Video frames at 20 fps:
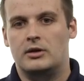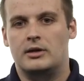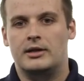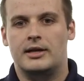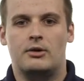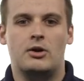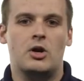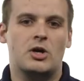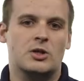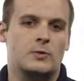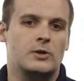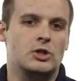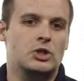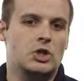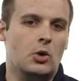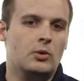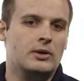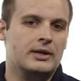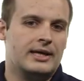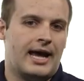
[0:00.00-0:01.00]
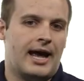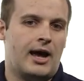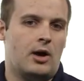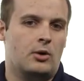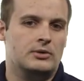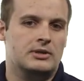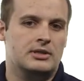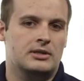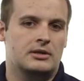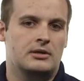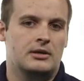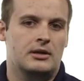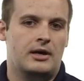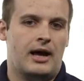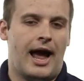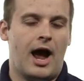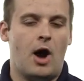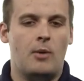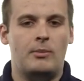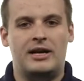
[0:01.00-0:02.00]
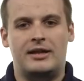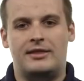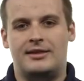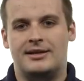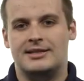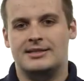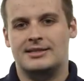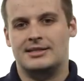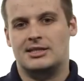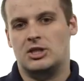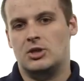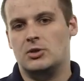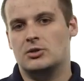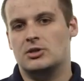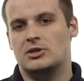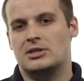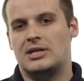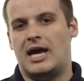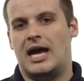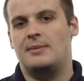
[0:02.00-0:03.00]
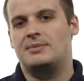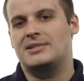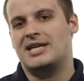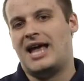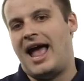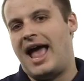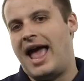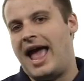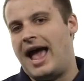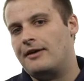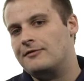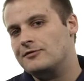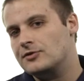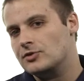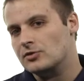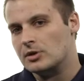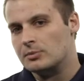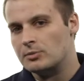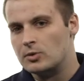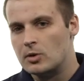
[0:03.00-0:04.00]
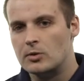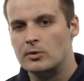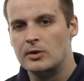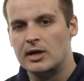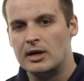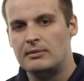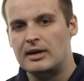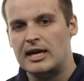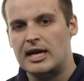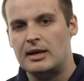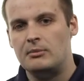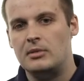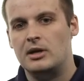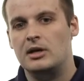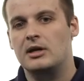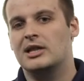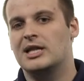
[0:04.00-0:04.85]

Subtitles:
Now notice we don't count how many things the user typed after the program name.